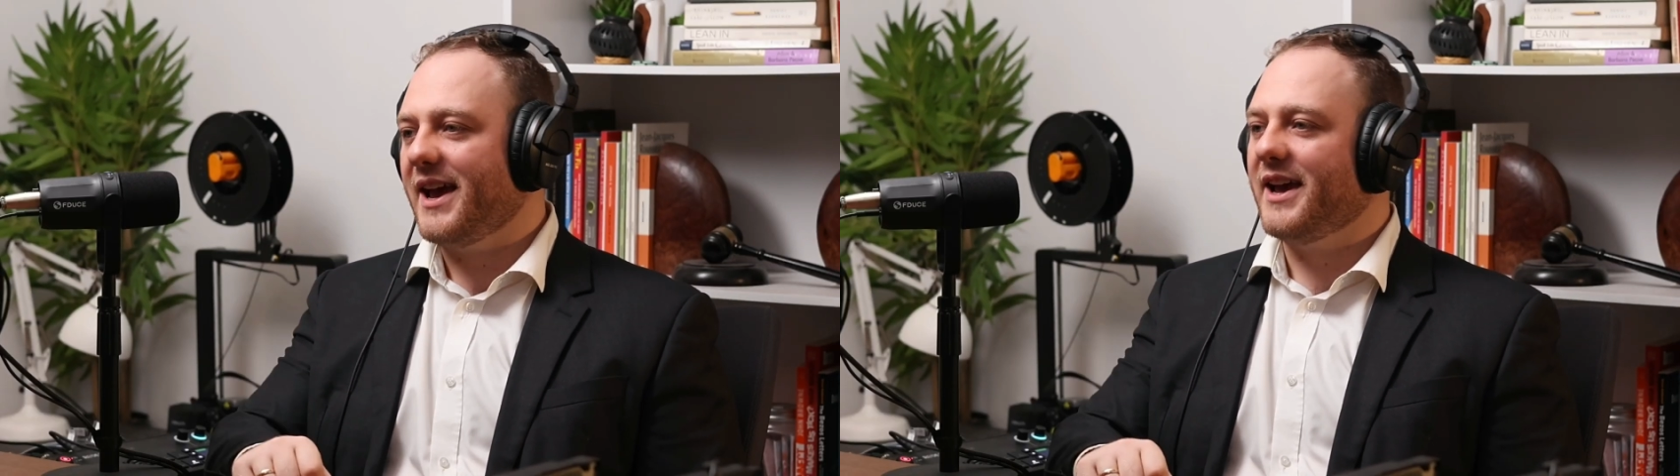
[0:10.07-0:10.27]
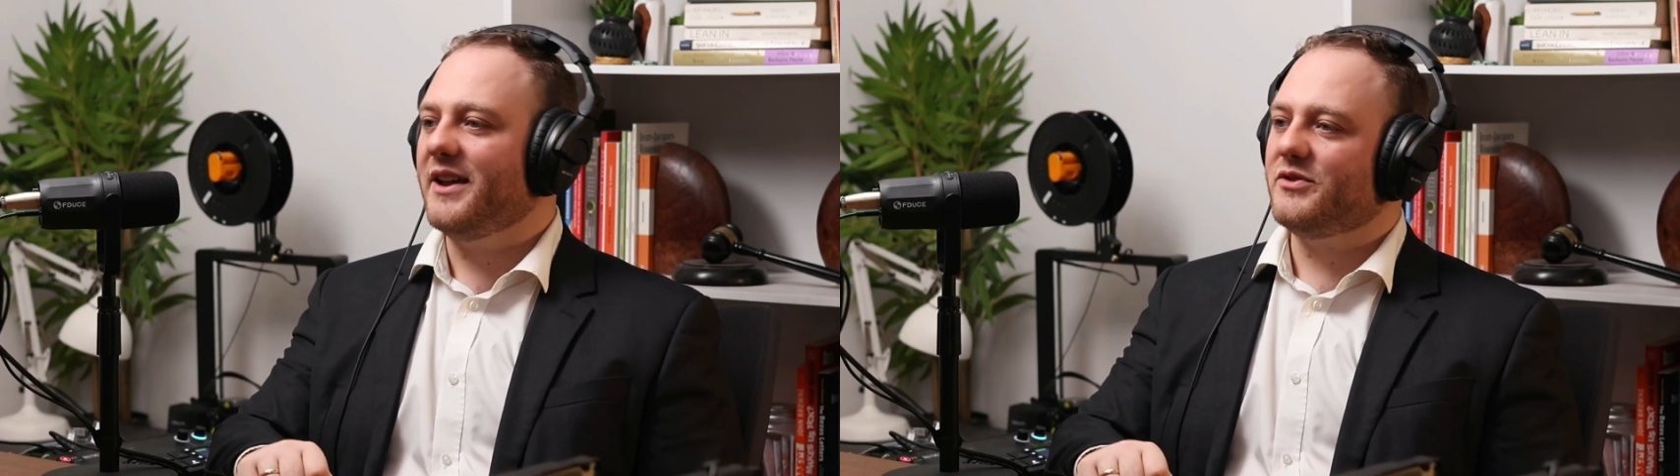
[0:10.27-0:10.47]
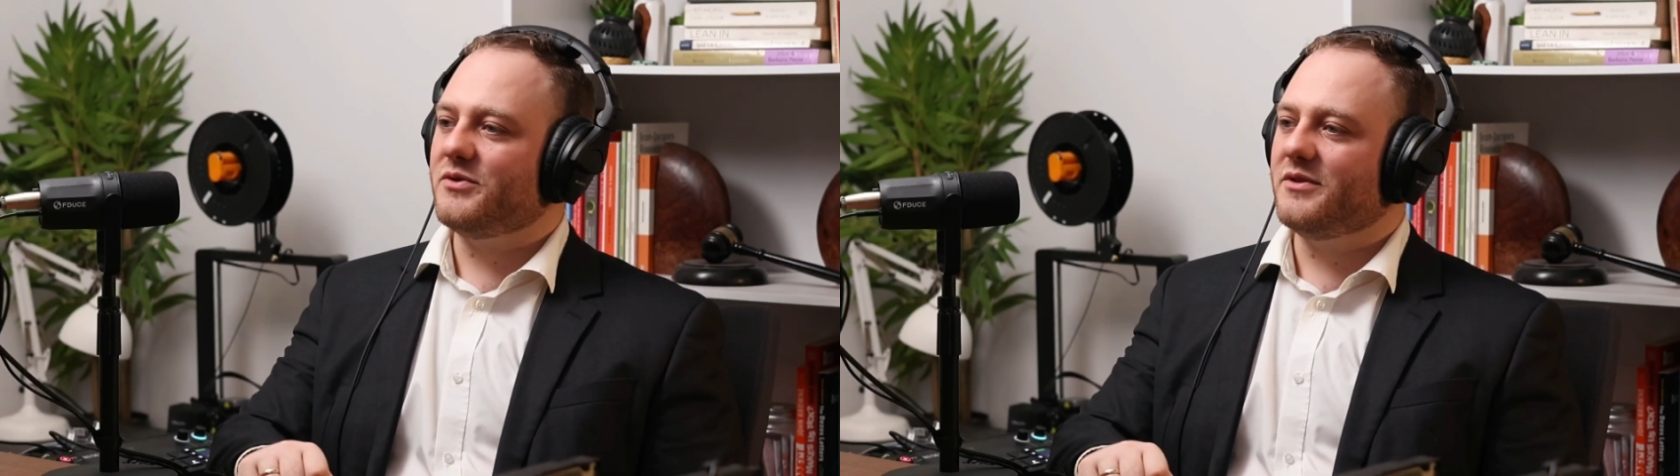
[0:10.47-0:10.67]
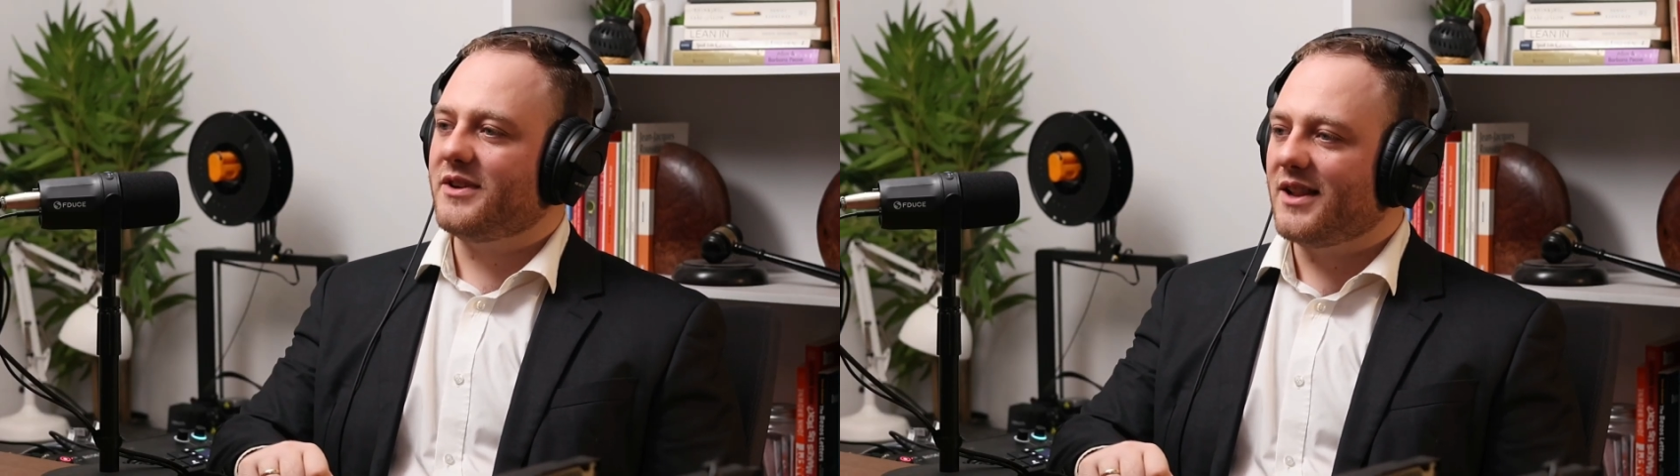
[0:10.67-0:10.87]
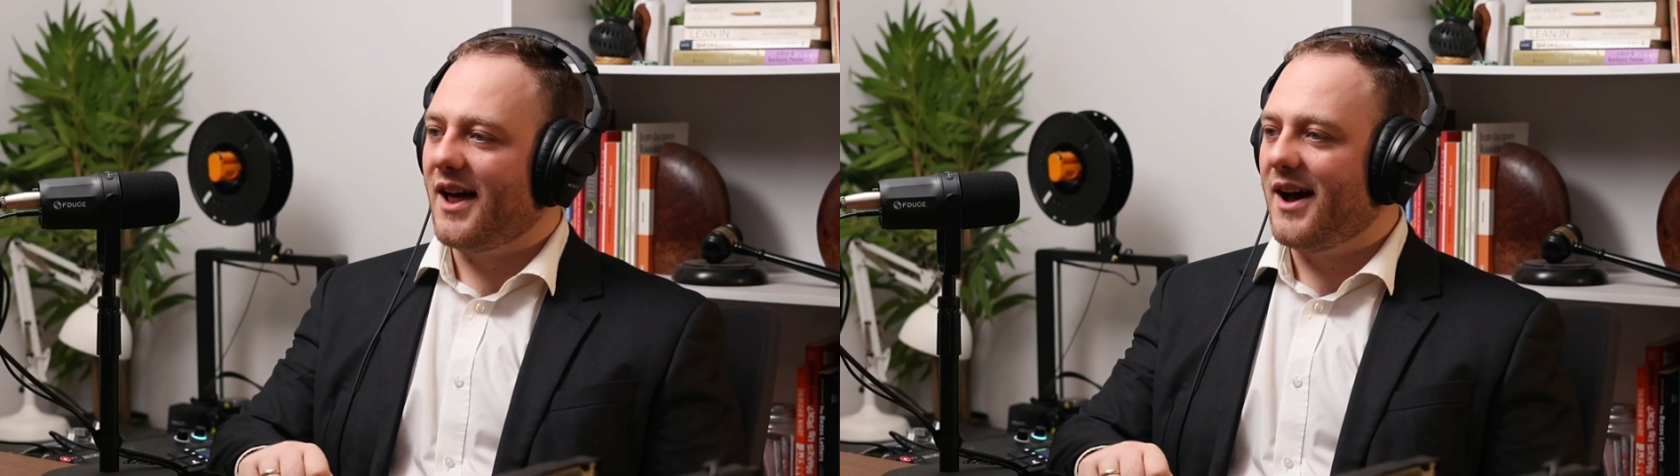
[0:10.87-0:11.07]
Andrew
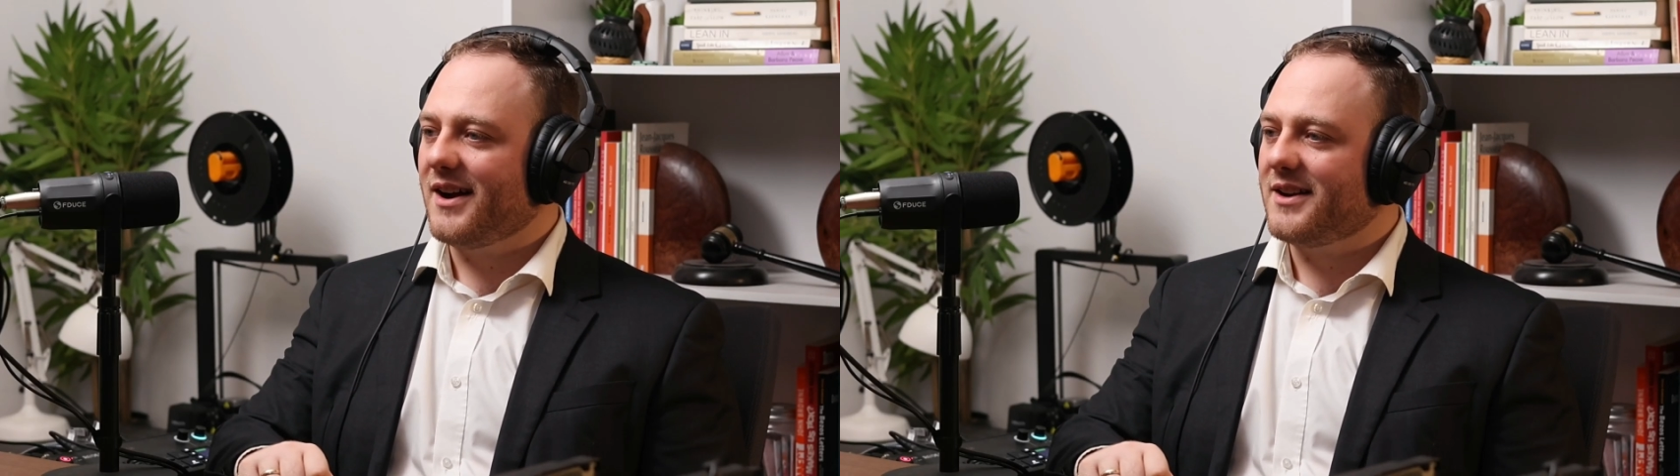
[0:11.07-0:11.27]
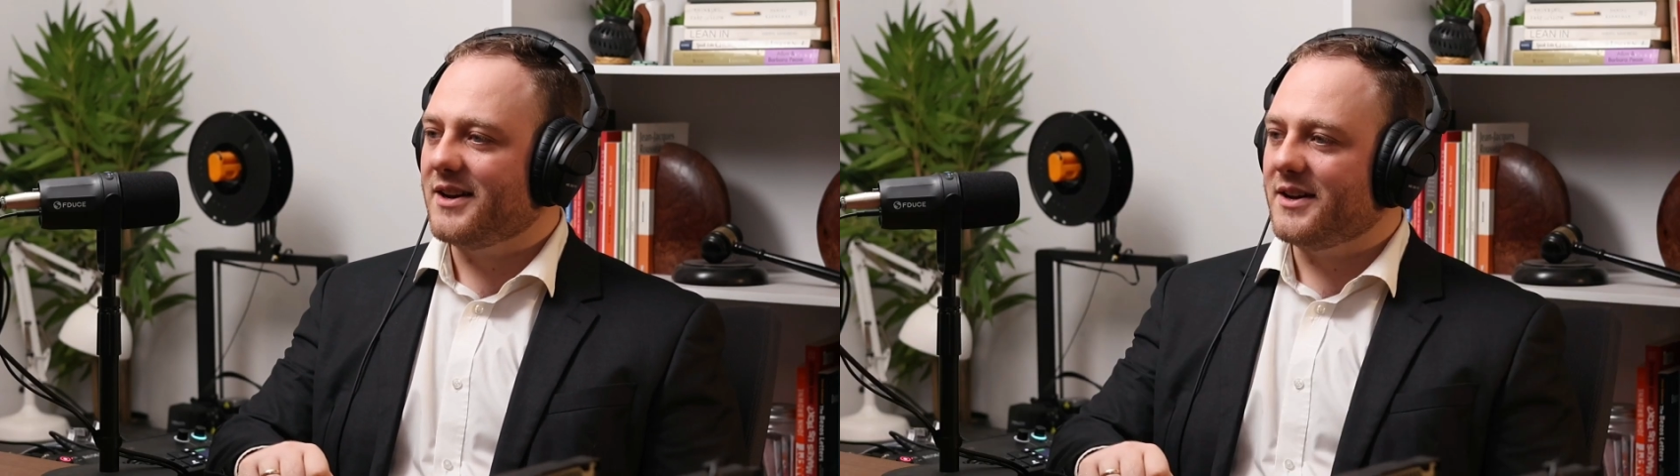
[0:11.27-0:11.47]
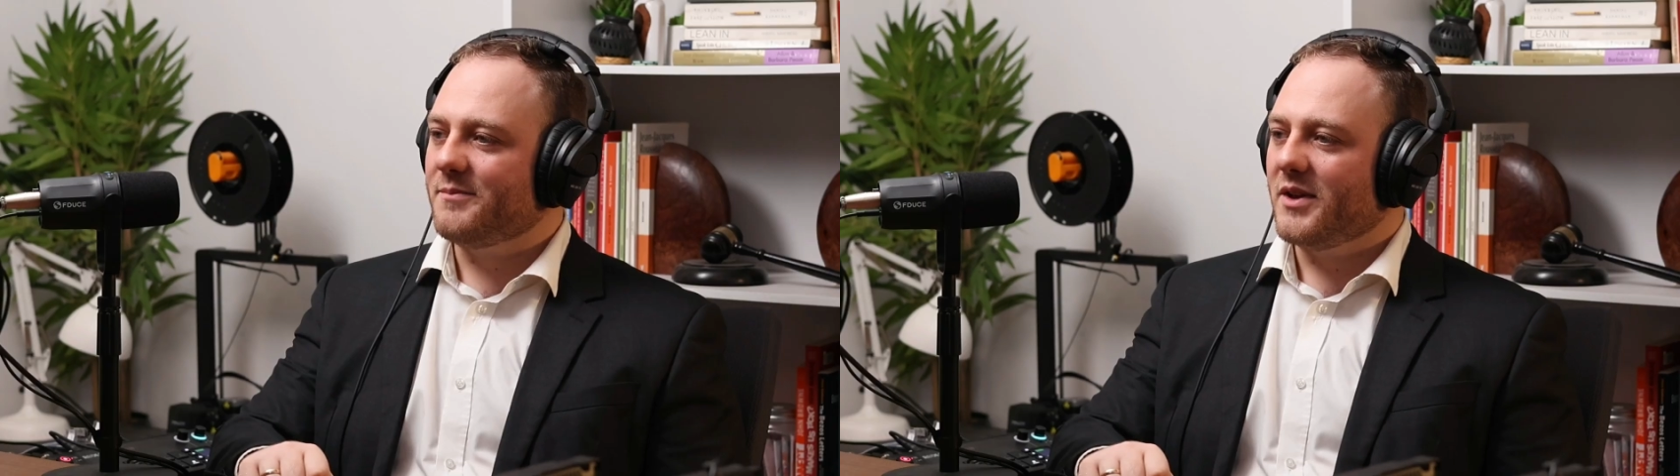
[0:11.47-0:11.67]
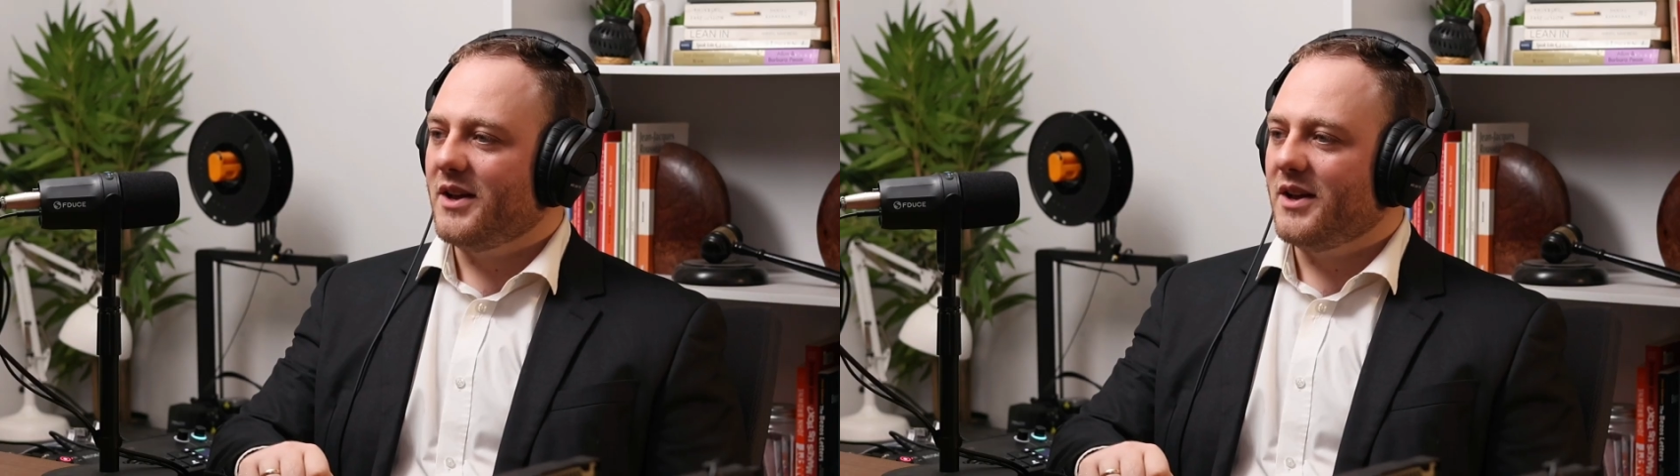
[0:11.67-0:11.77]
Clark, a